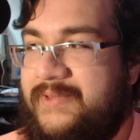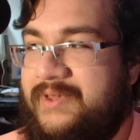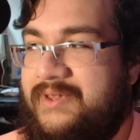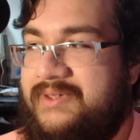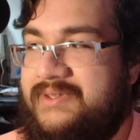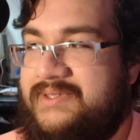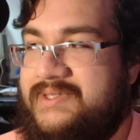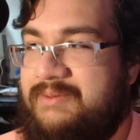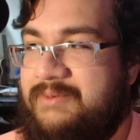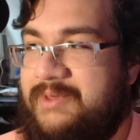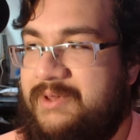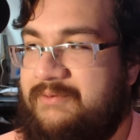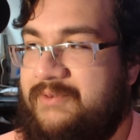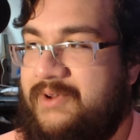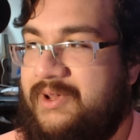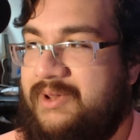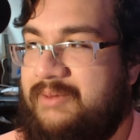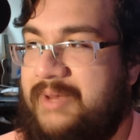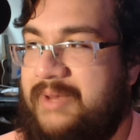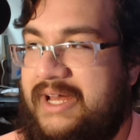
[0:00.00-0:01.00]
something
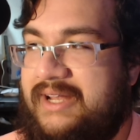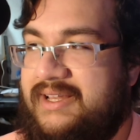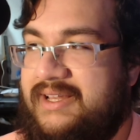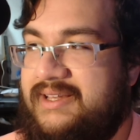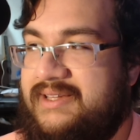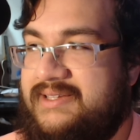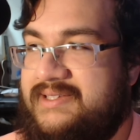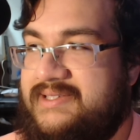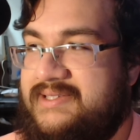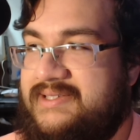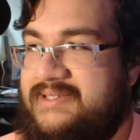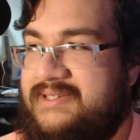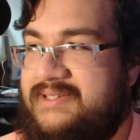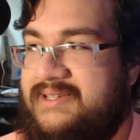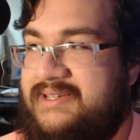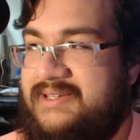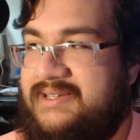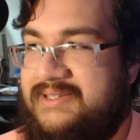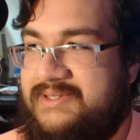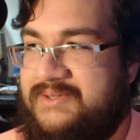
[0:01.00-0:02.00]
fun about it is
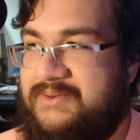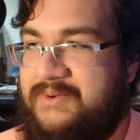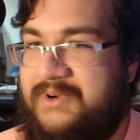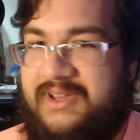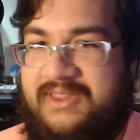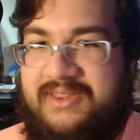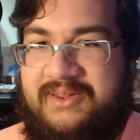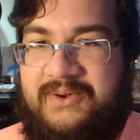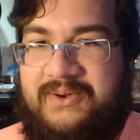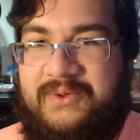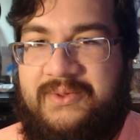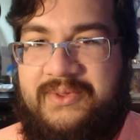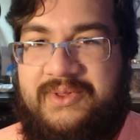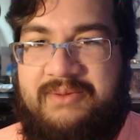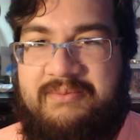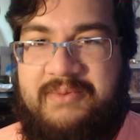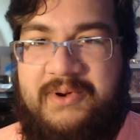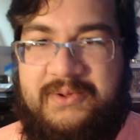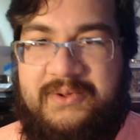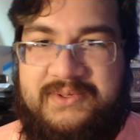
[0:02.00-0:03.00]
it's one of the only
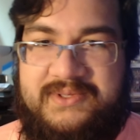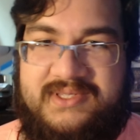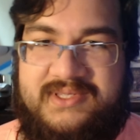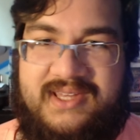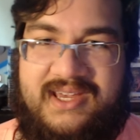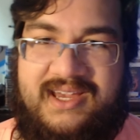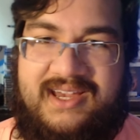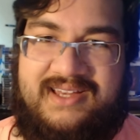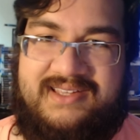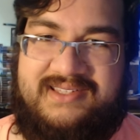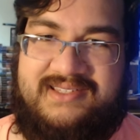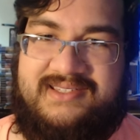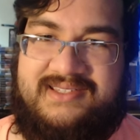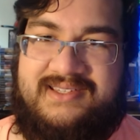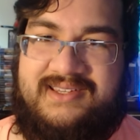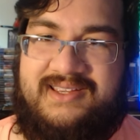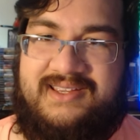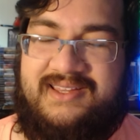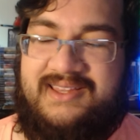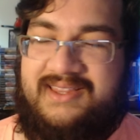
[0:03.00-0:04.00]
bones that
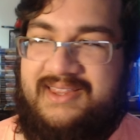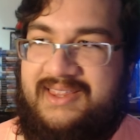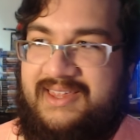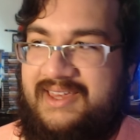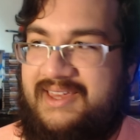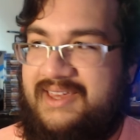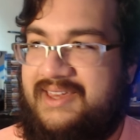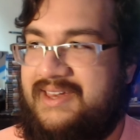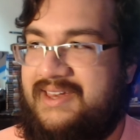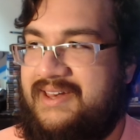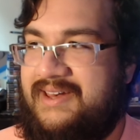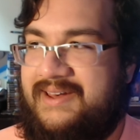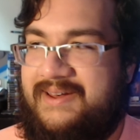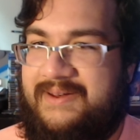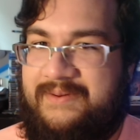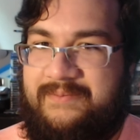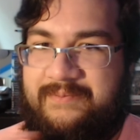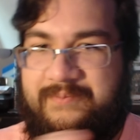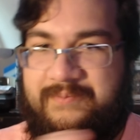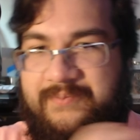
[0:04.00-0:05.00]
has the
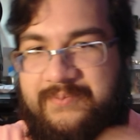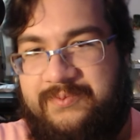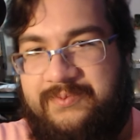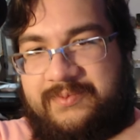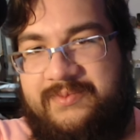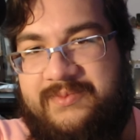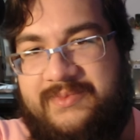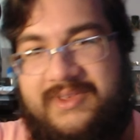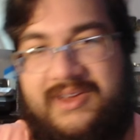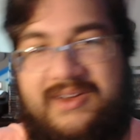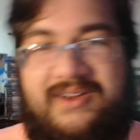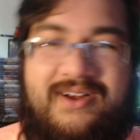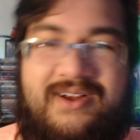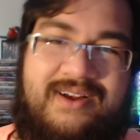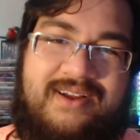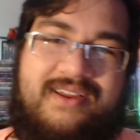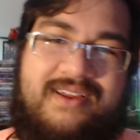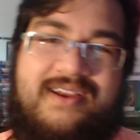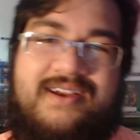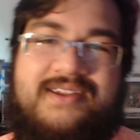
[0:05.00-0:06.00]
oh
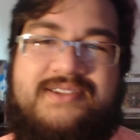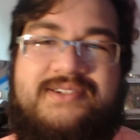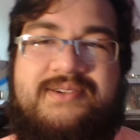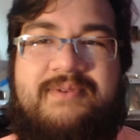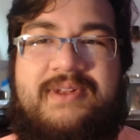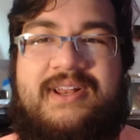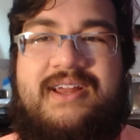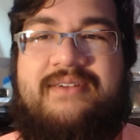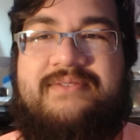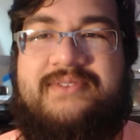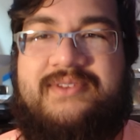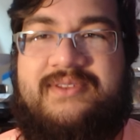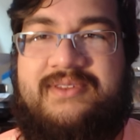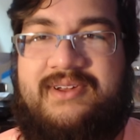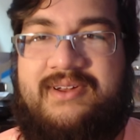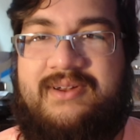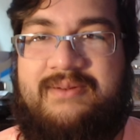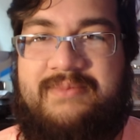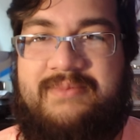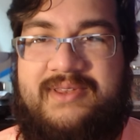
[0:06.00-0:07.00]
gosh, I'm gonna have to
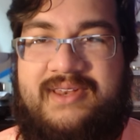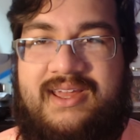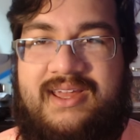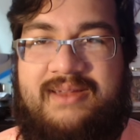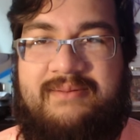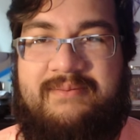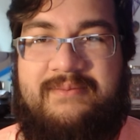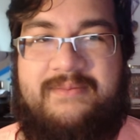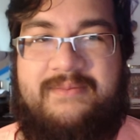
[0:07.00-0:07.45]
look up the name.